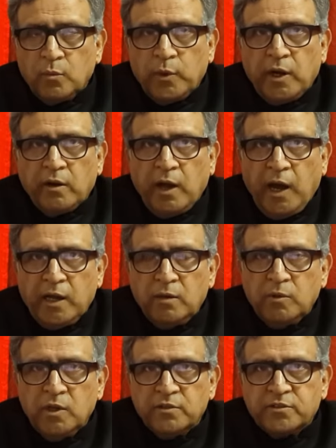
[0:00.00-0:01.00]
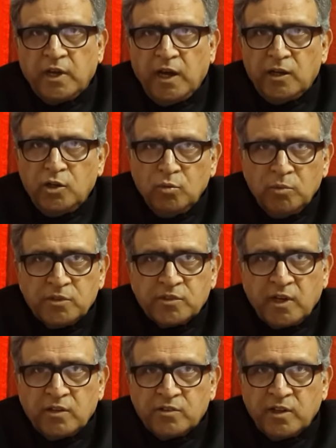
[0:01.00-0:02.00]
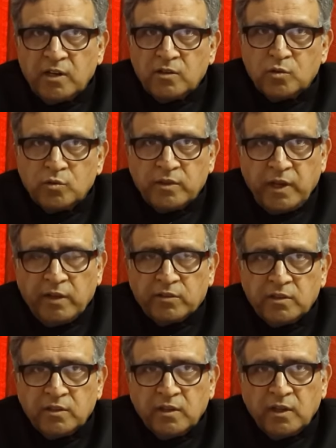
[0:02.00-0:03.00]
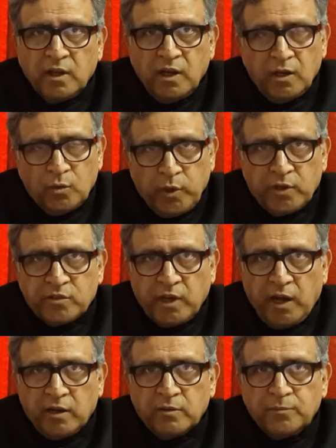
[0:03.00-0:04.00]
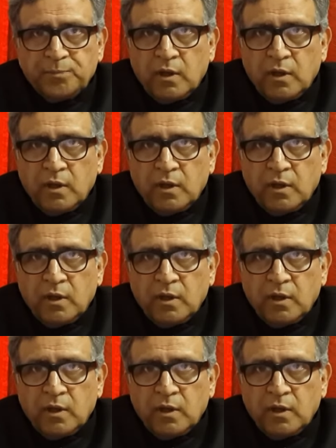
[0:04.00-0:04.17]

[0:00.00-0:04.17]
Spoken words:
where animals and humans can sink to death in quicksand.